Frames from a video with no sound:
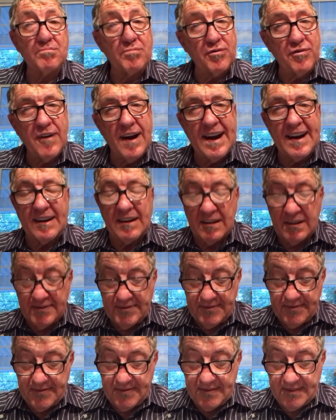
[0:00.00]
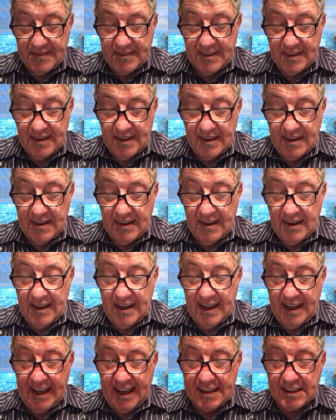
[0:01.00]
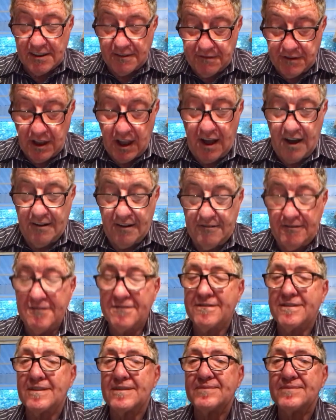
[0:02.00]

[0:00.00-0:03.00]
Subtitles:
prayer and of love.